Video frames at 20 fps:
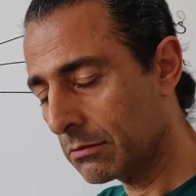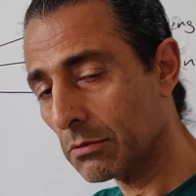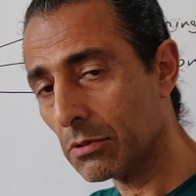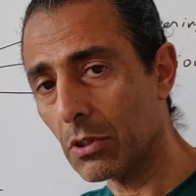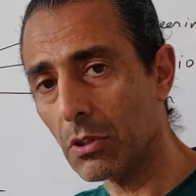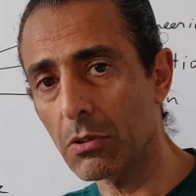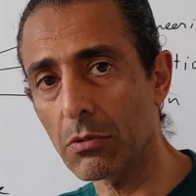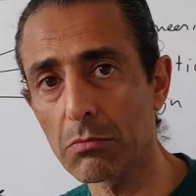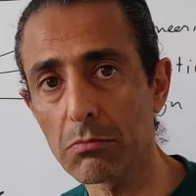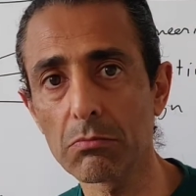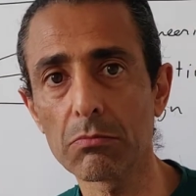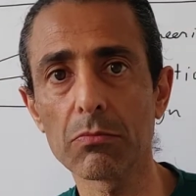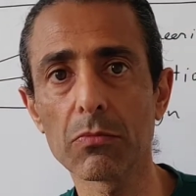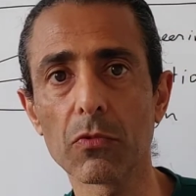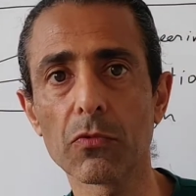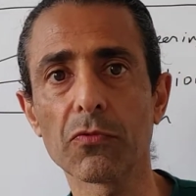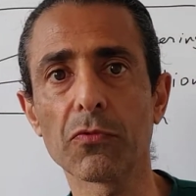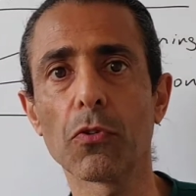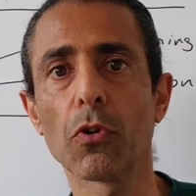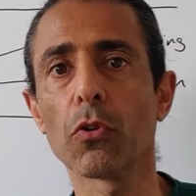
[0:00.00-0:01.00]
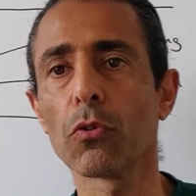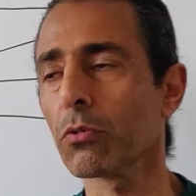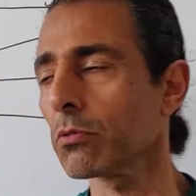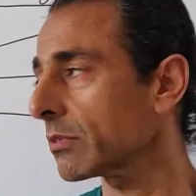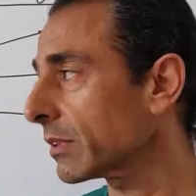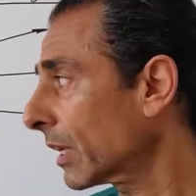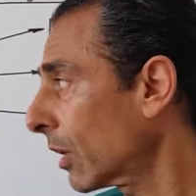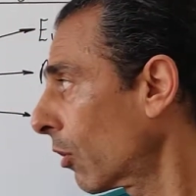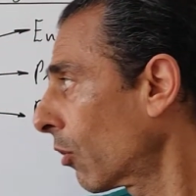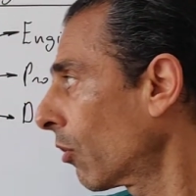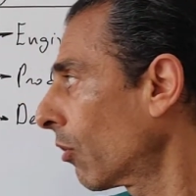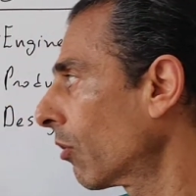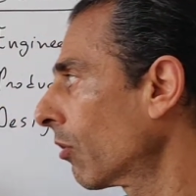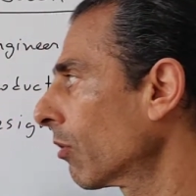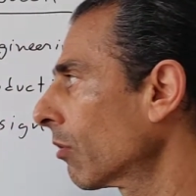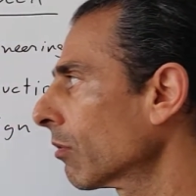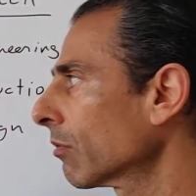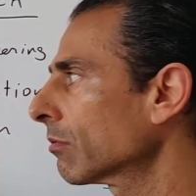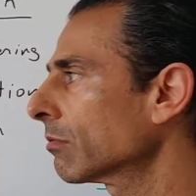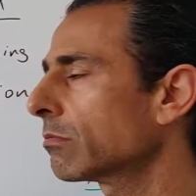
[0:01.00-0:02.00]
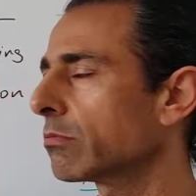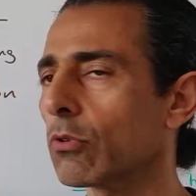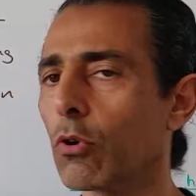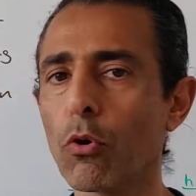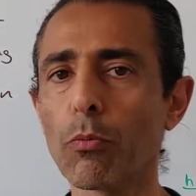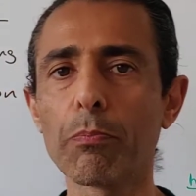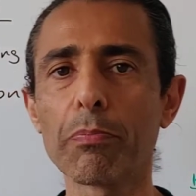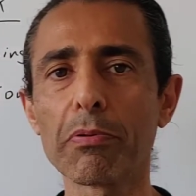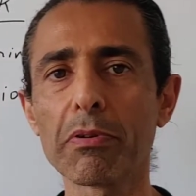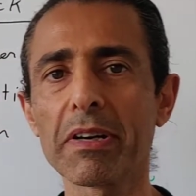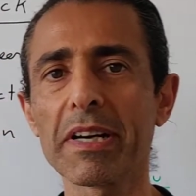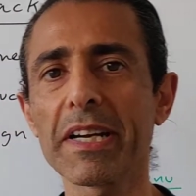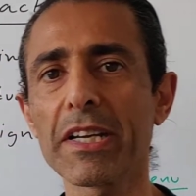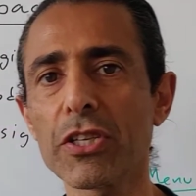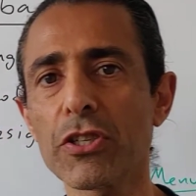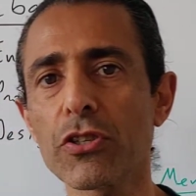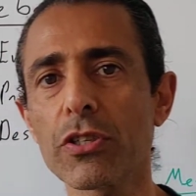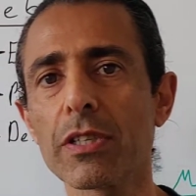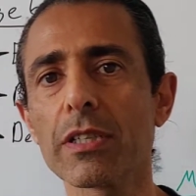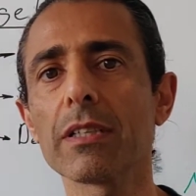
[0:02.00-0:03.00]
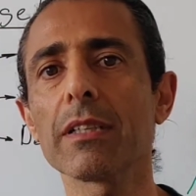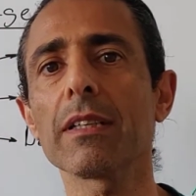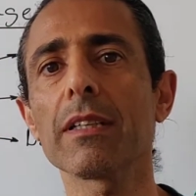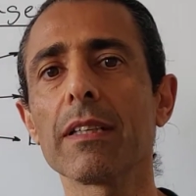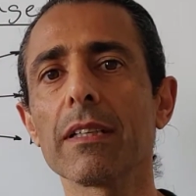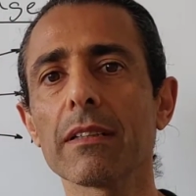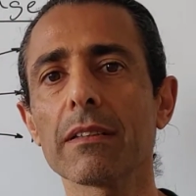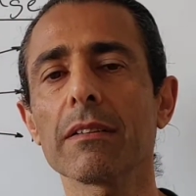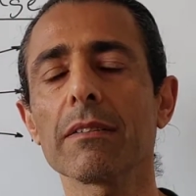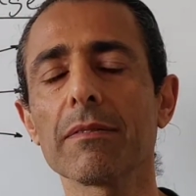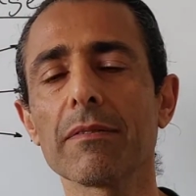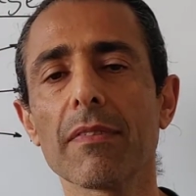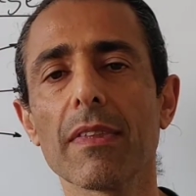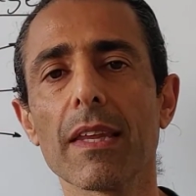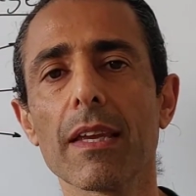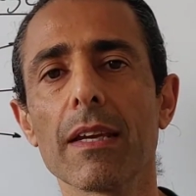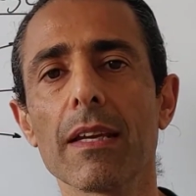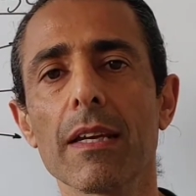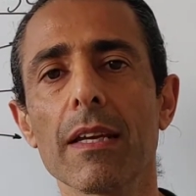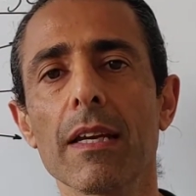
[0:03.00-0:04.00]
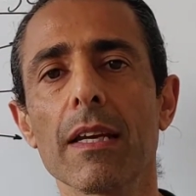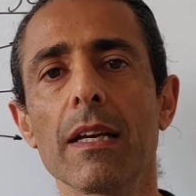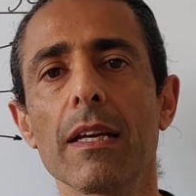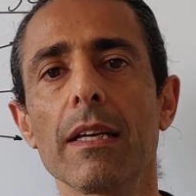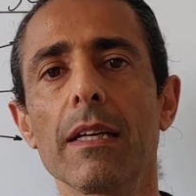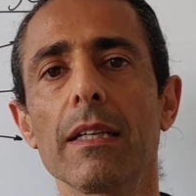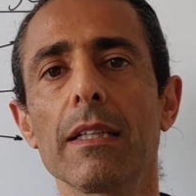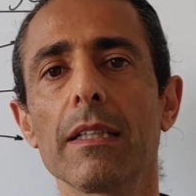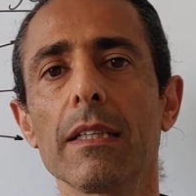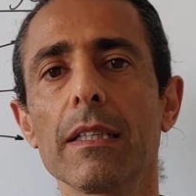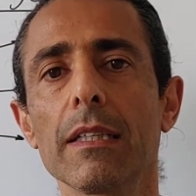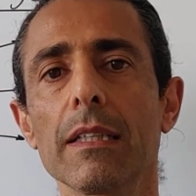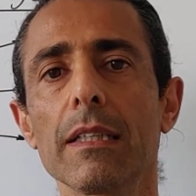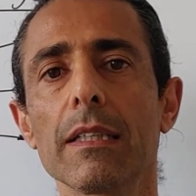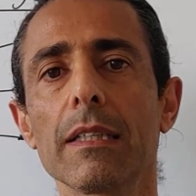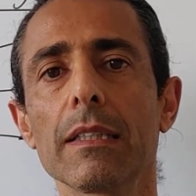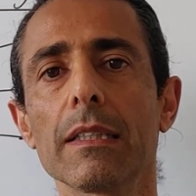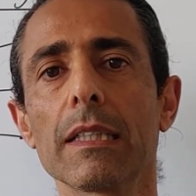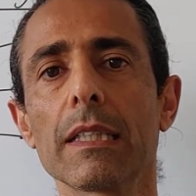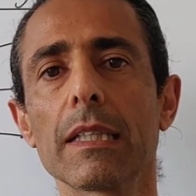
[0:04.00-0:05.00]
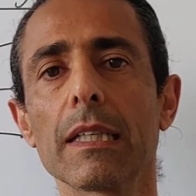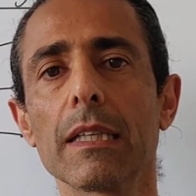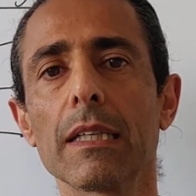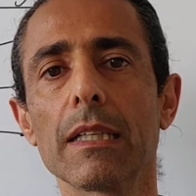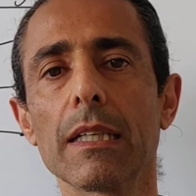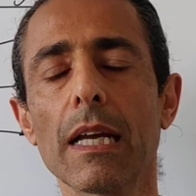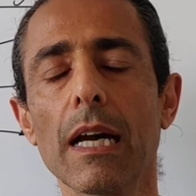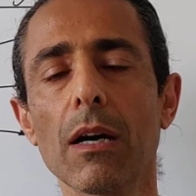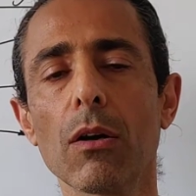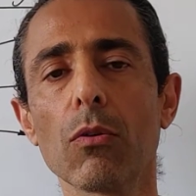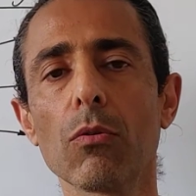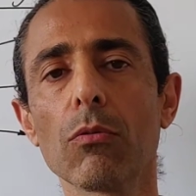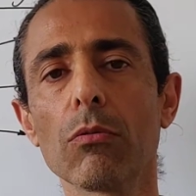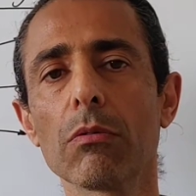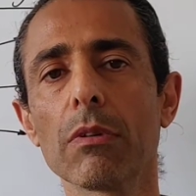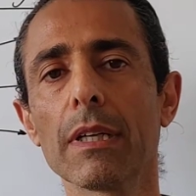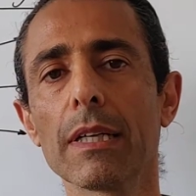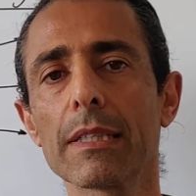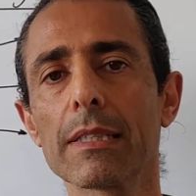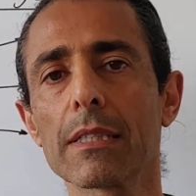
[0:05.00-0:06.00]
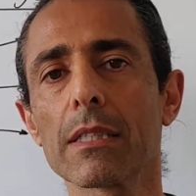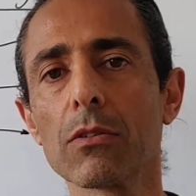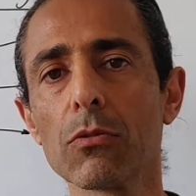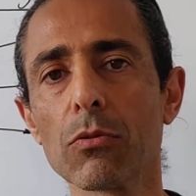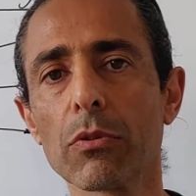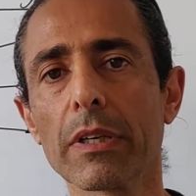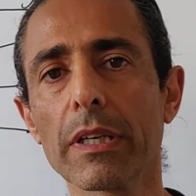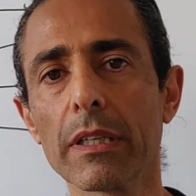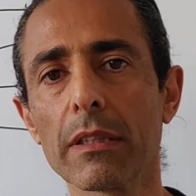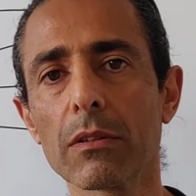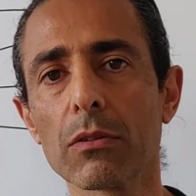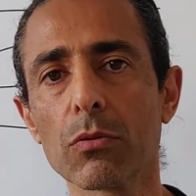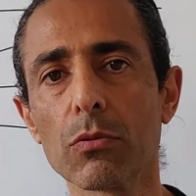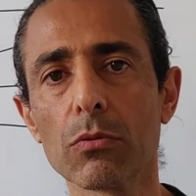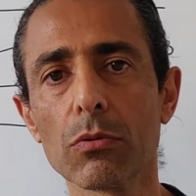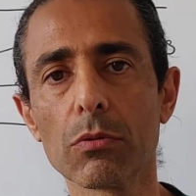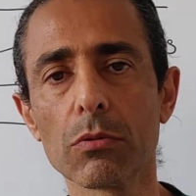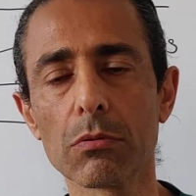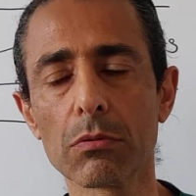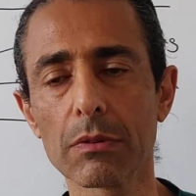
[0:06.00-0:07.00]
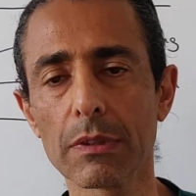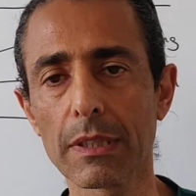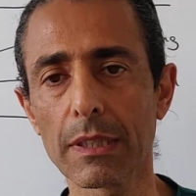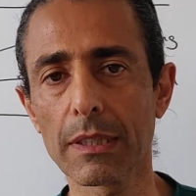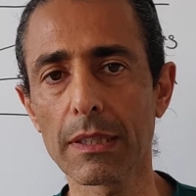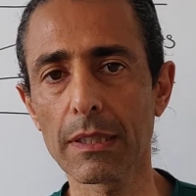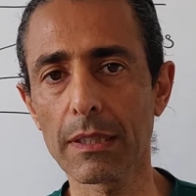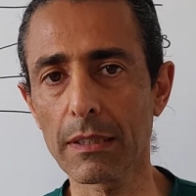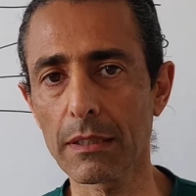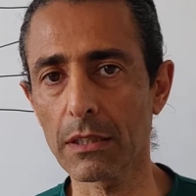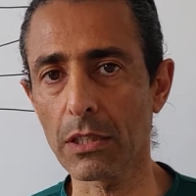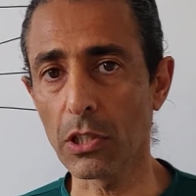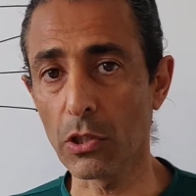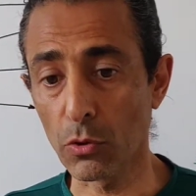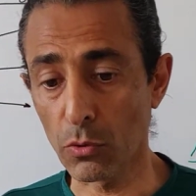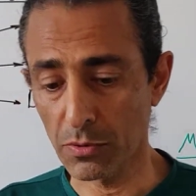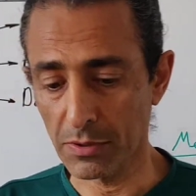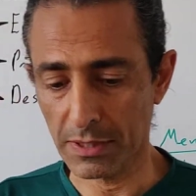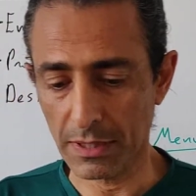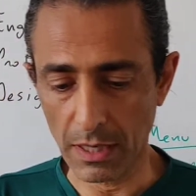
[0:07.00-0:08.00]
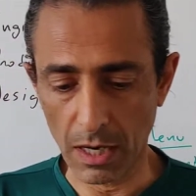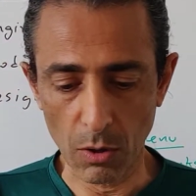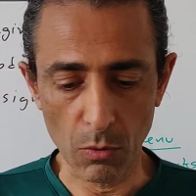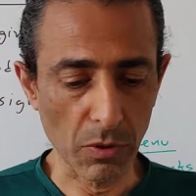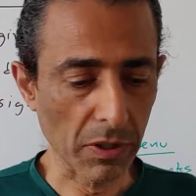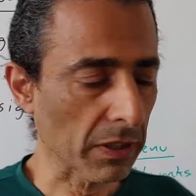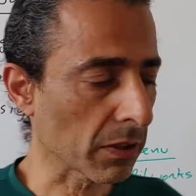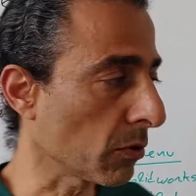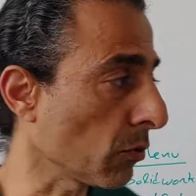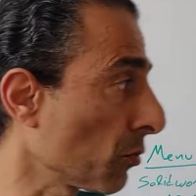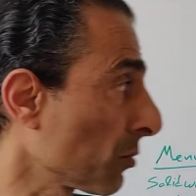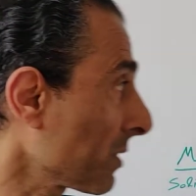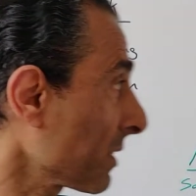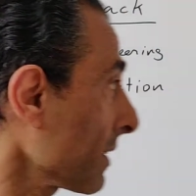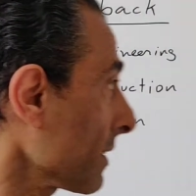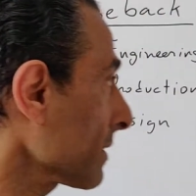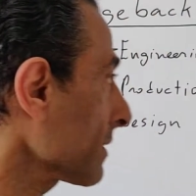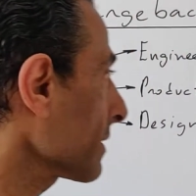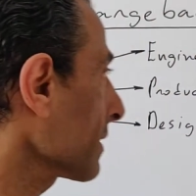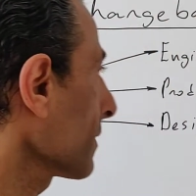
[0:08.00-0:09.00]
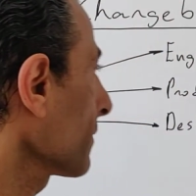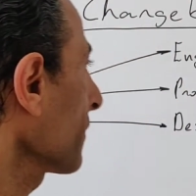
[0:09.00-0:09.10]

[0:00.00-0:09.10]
So for the whole operation here. And now let's look into our users.